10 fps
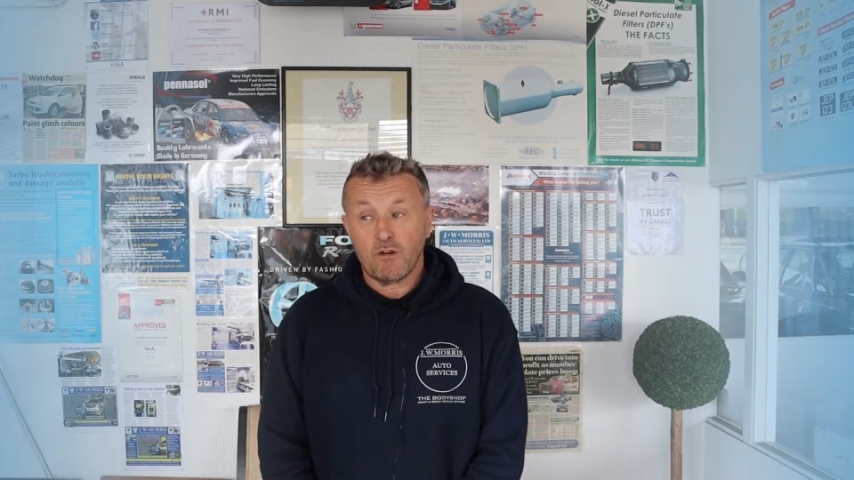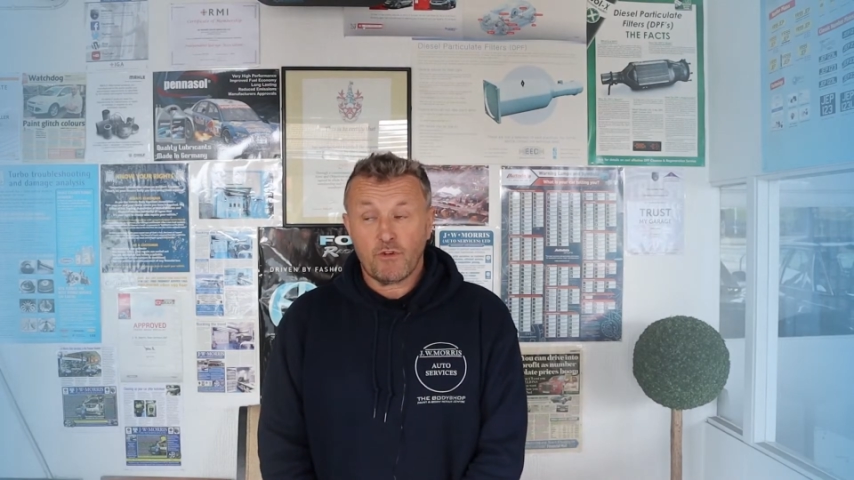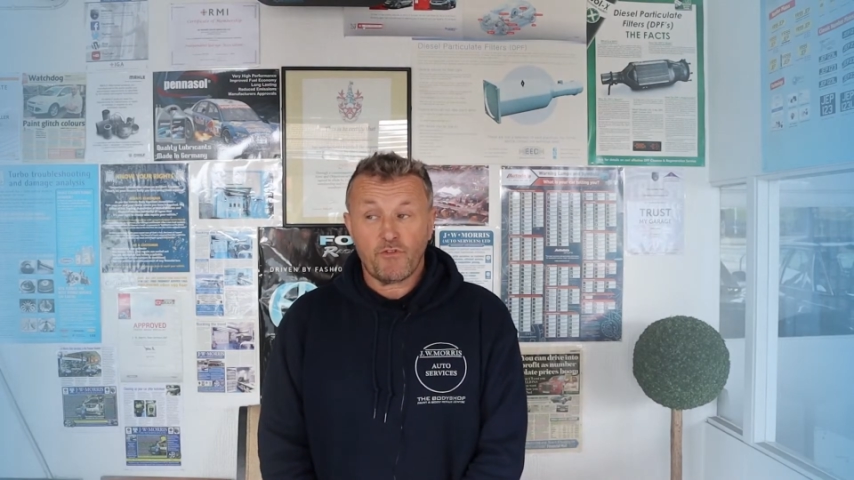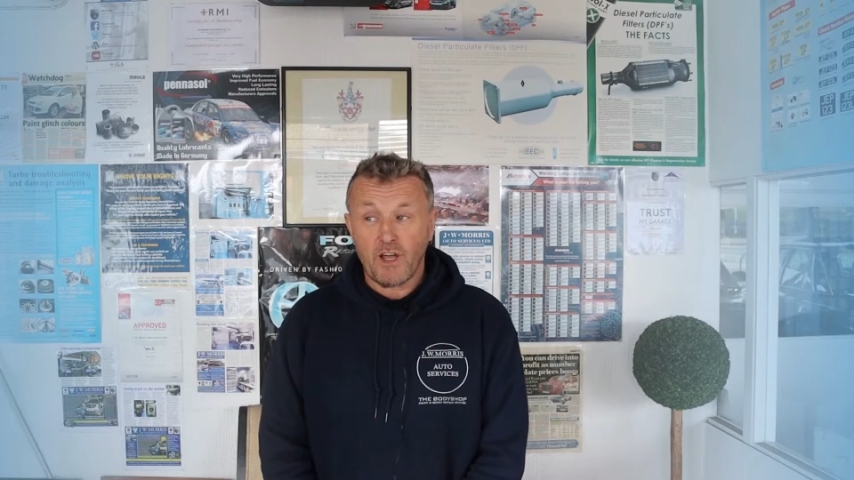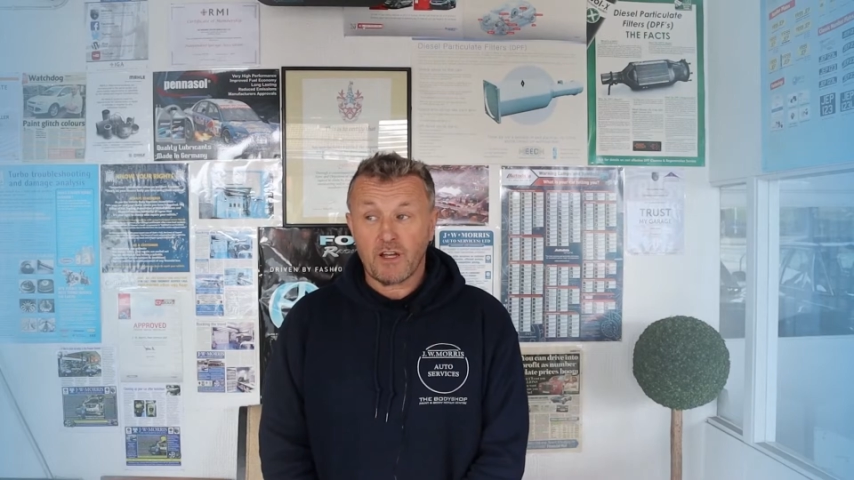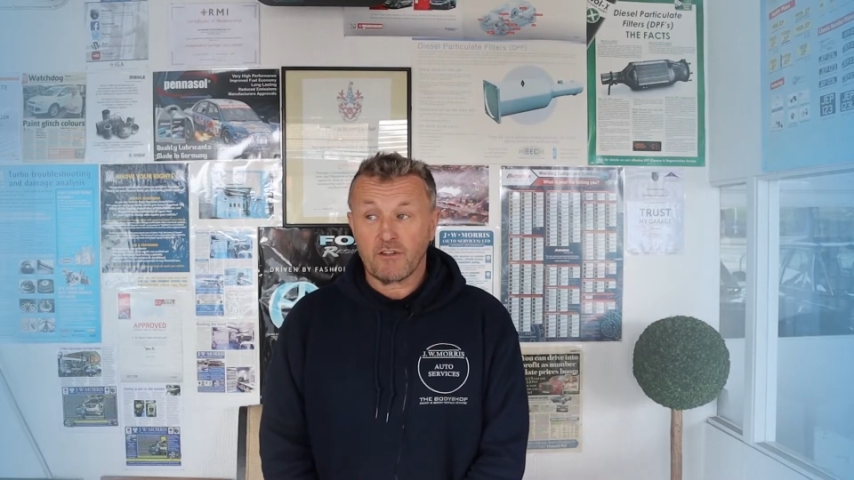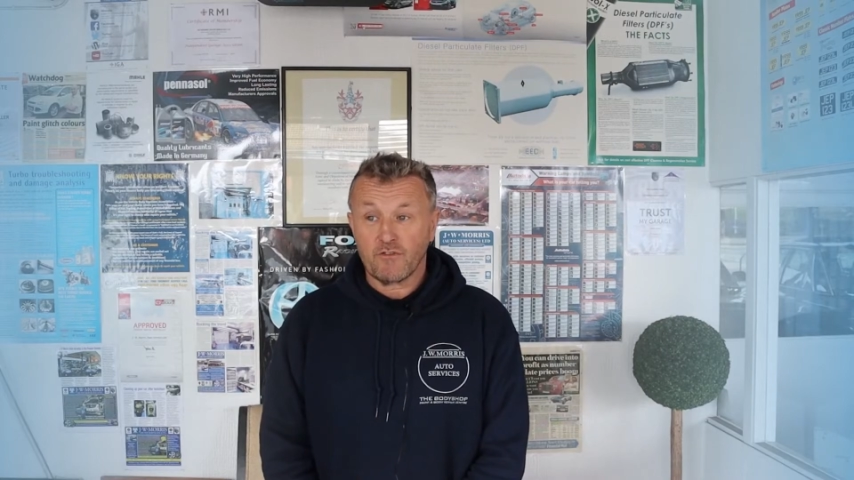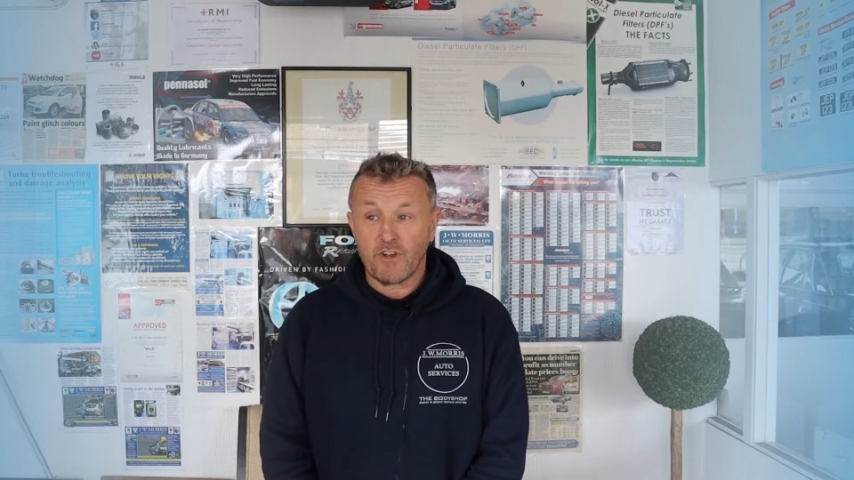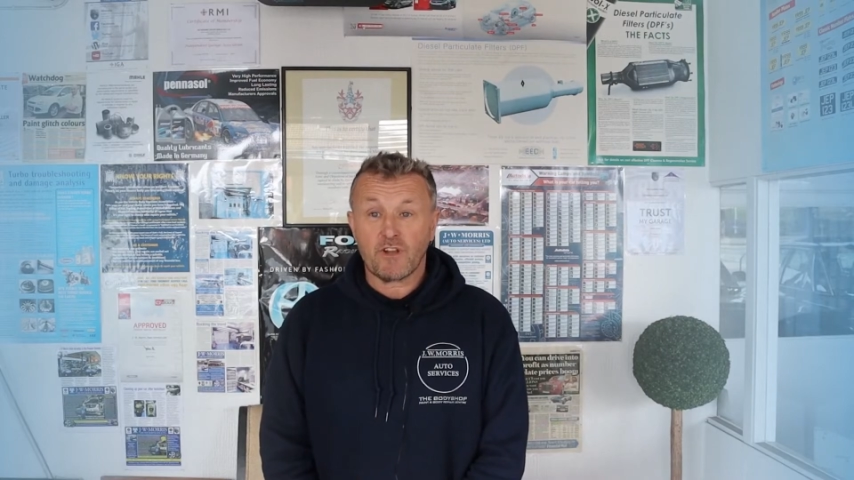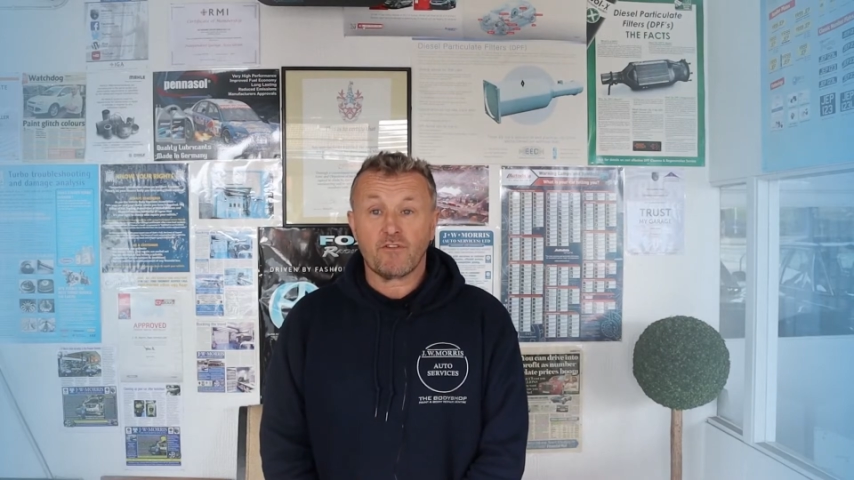We find it
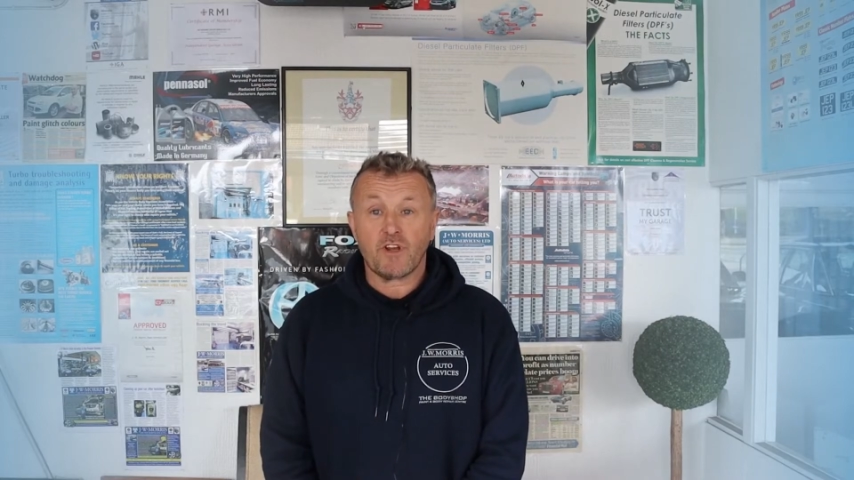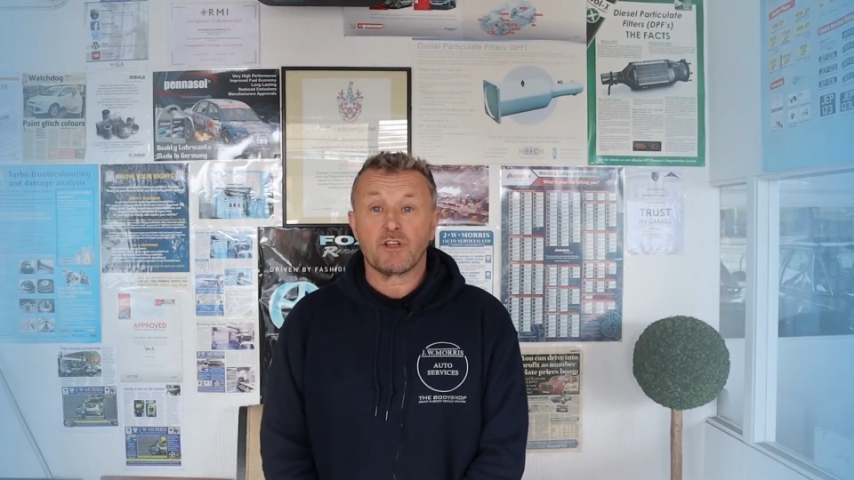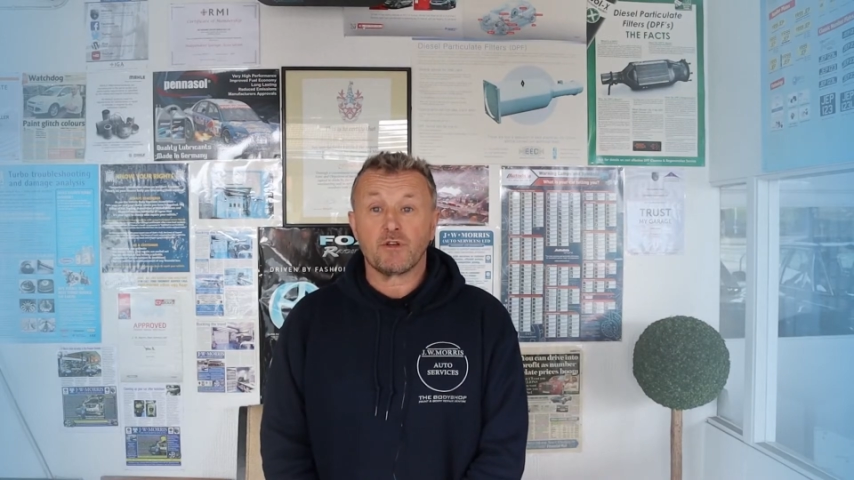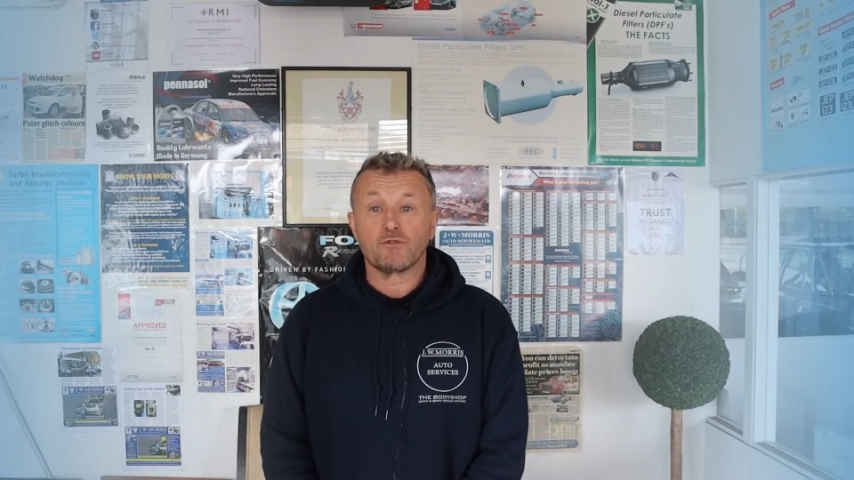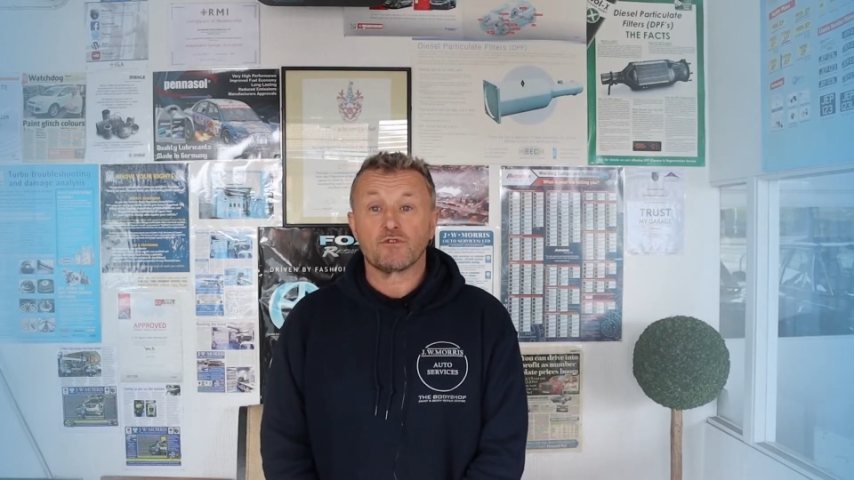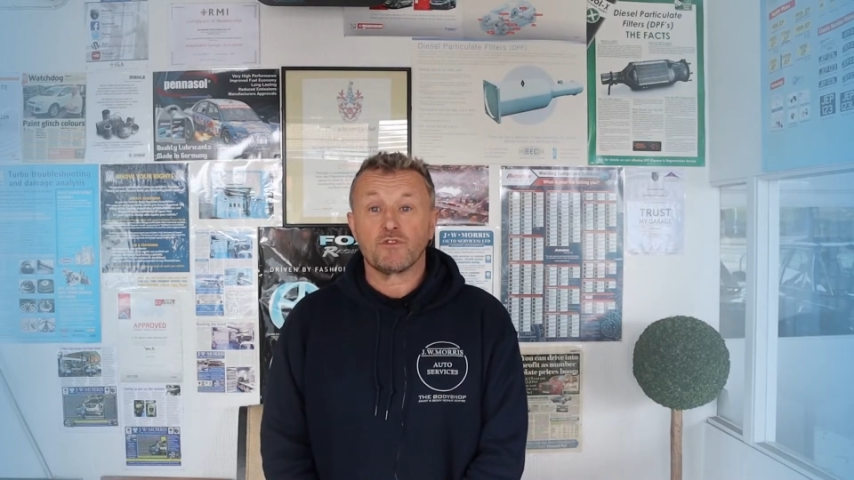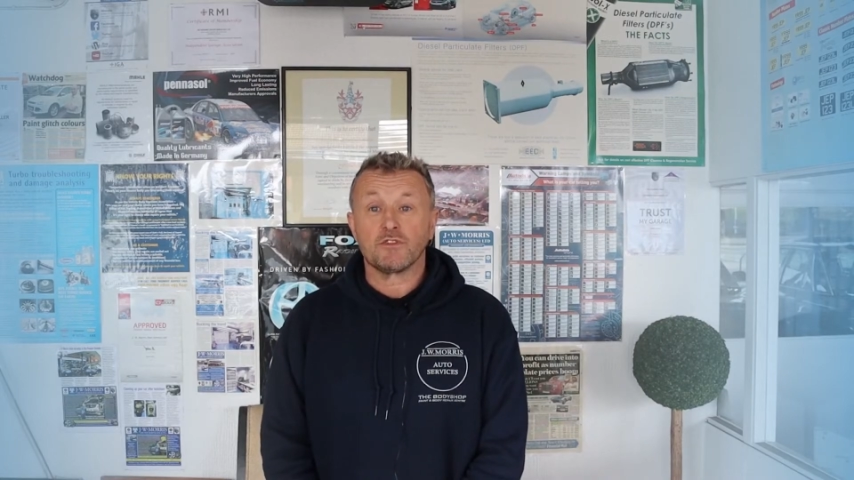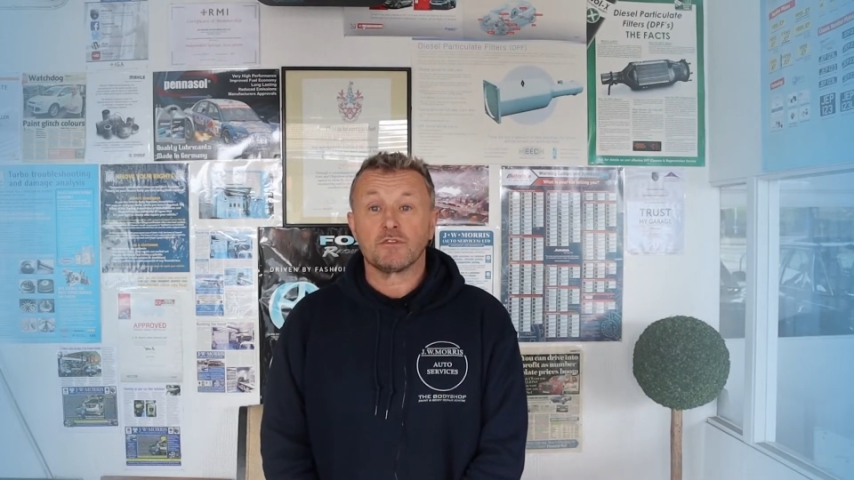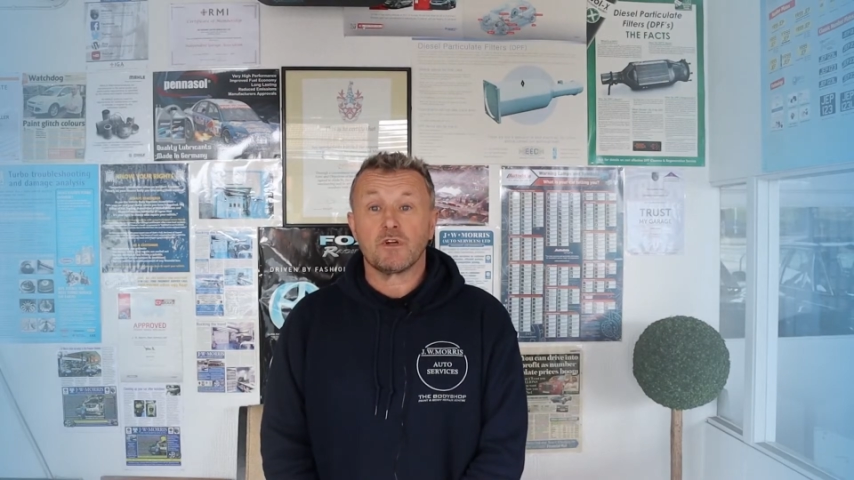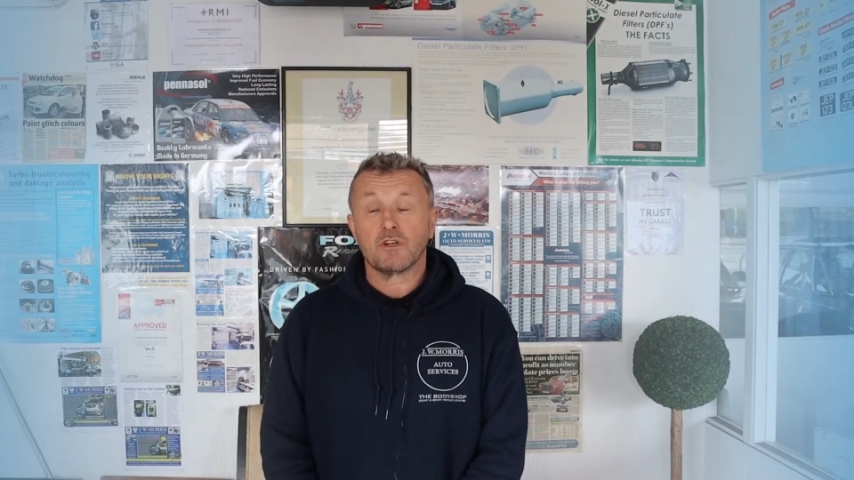very, very useful,